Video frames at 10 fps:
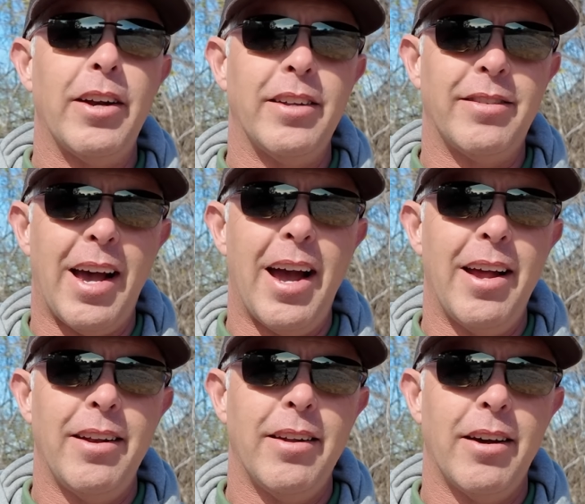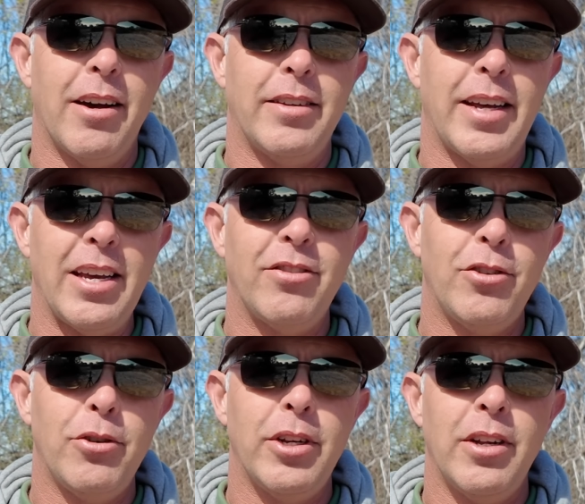and design taste
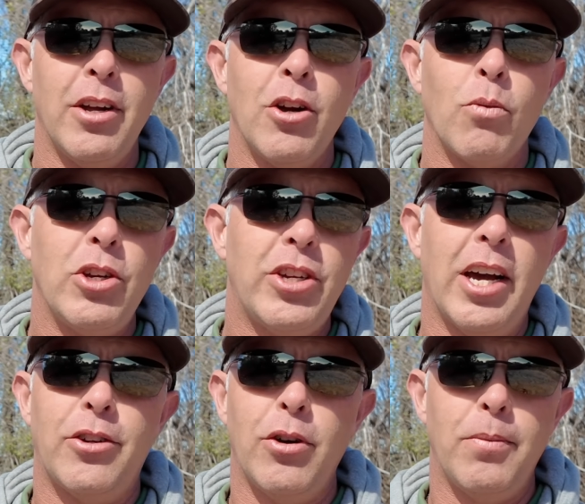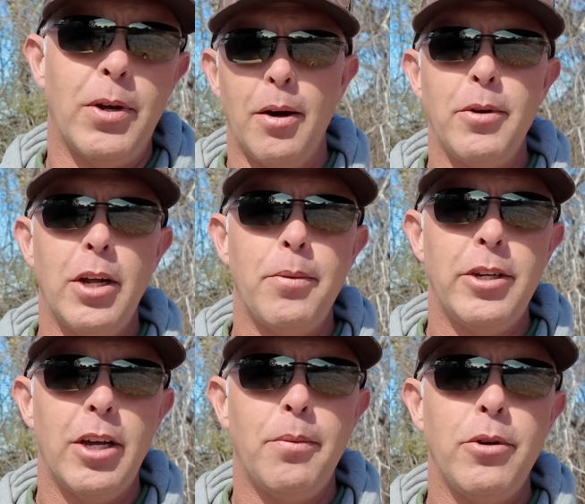to it, reach out to him,
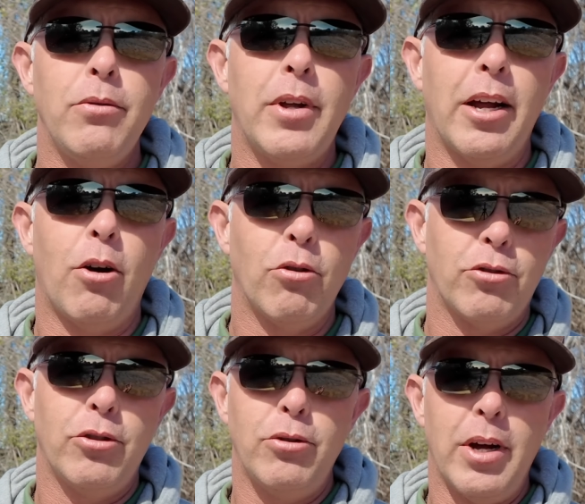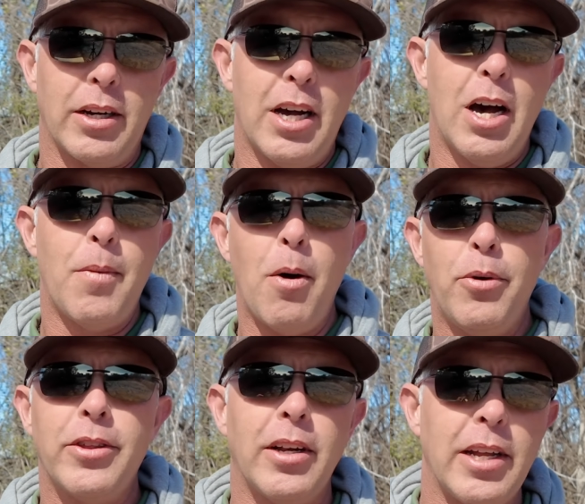www.holsterdude.com. I'll
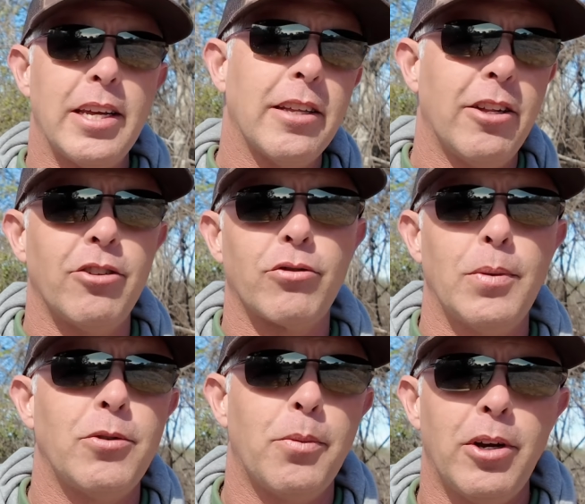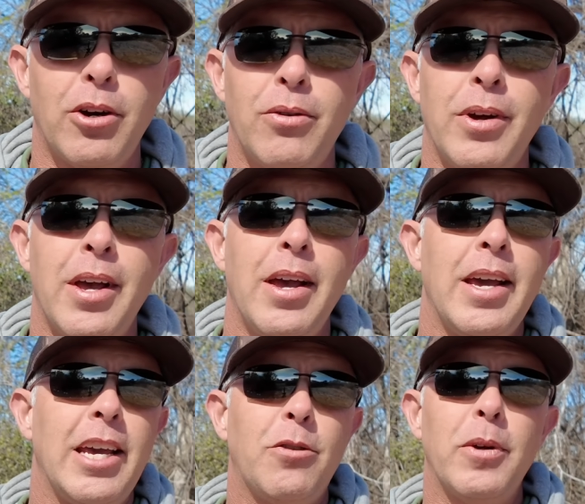put the link in the description below.
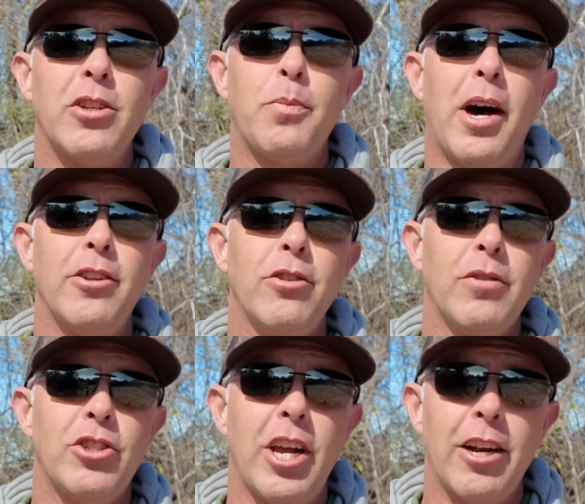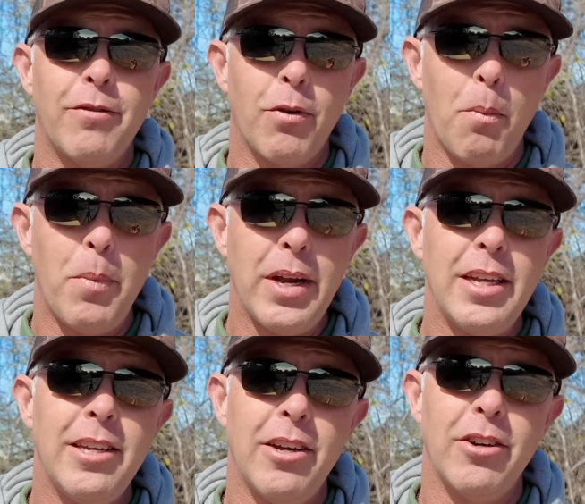He's been a sponsor of the channel for
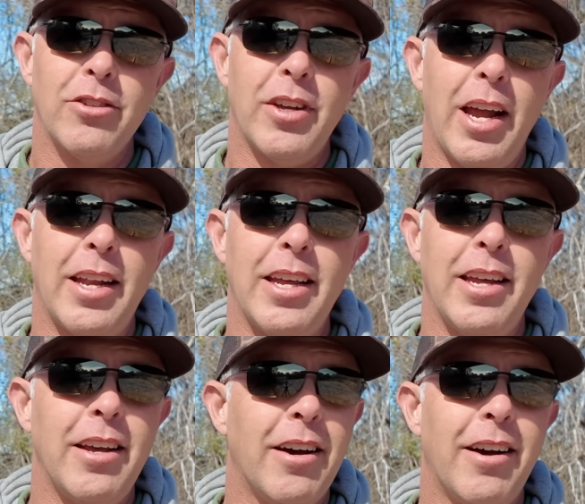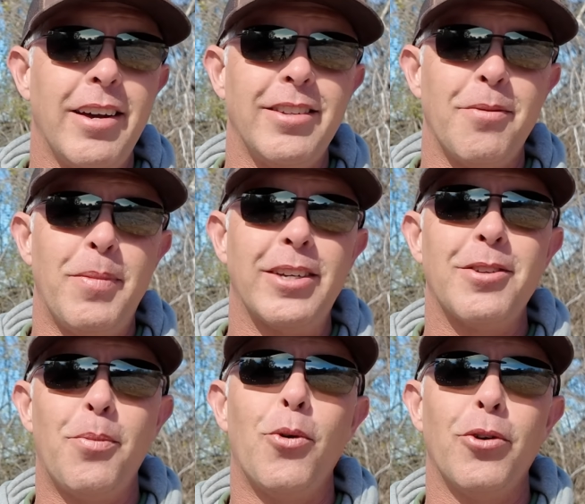many years, and he's a big
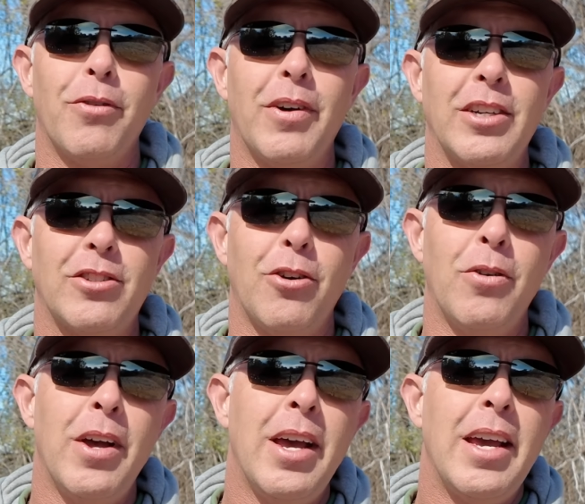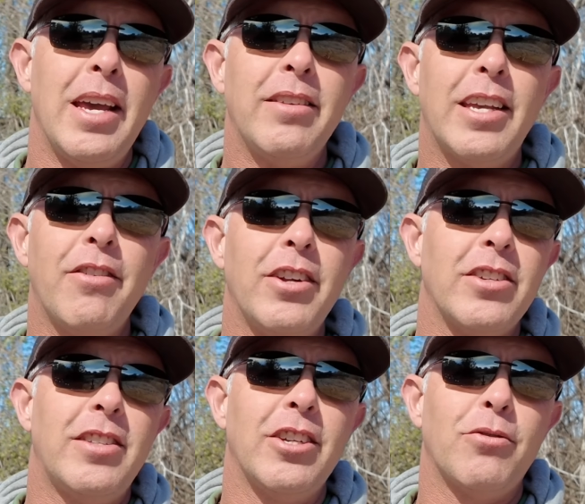supporter of us. So he's given
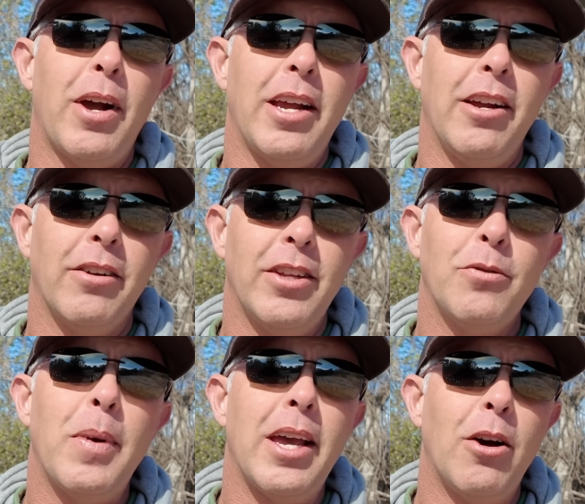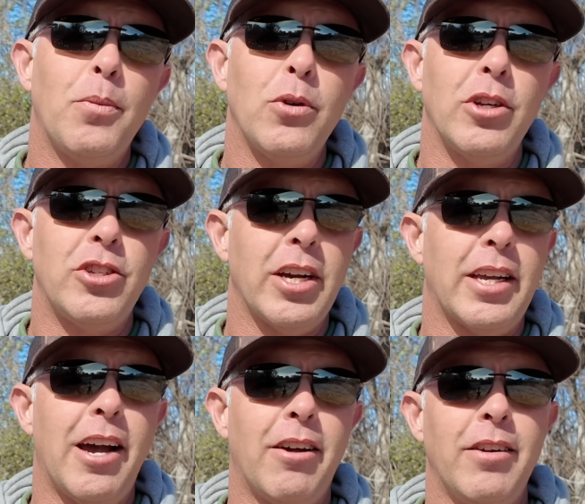us this right here. This may help you at
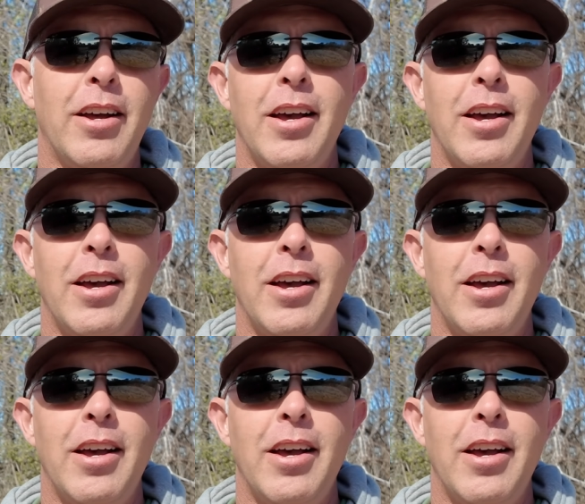checkout.